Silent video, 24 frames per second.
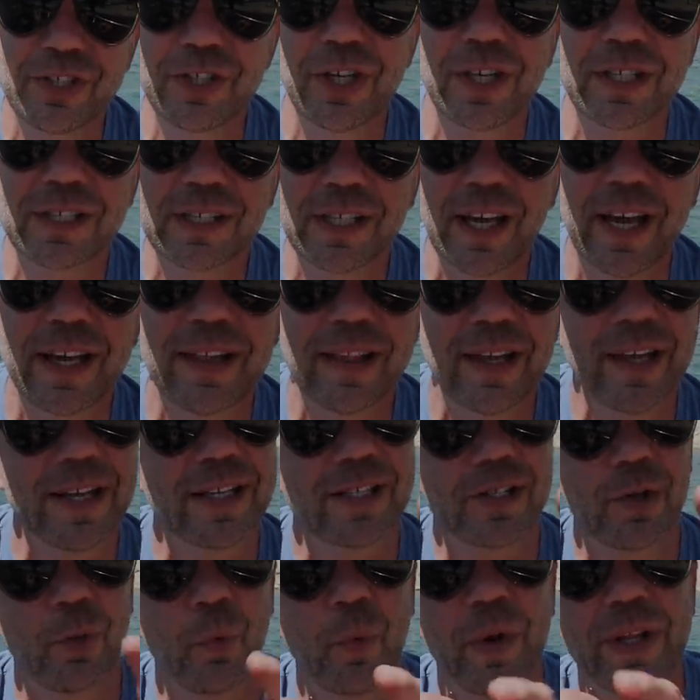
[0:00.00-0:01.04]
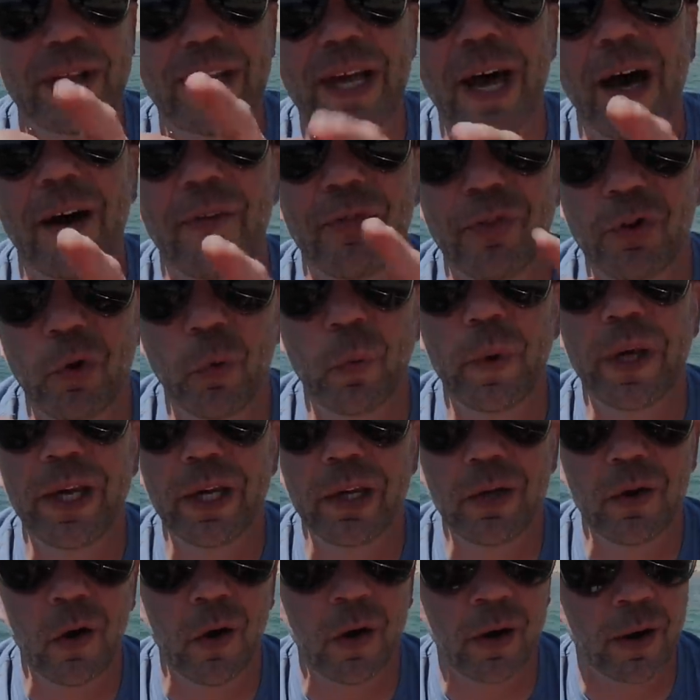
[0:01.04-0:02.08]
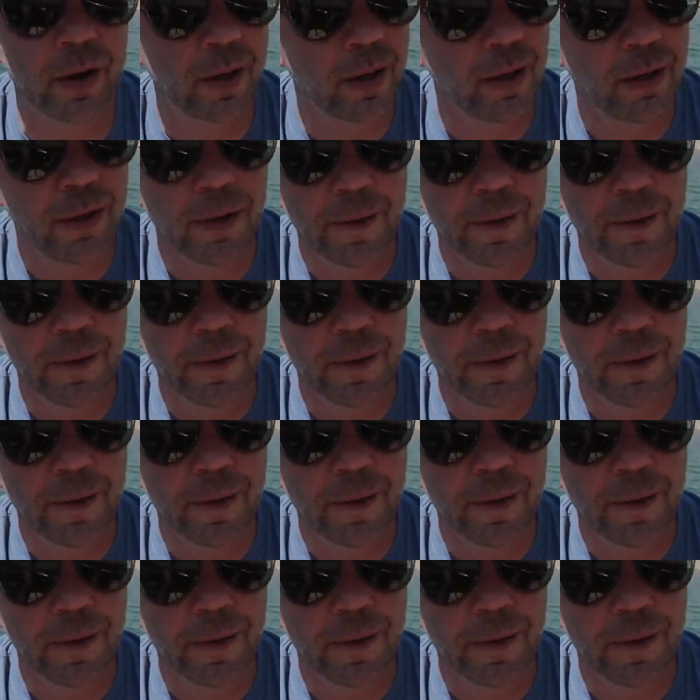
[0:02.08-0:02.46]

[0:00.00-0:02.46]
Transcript: just like this without the weed guard.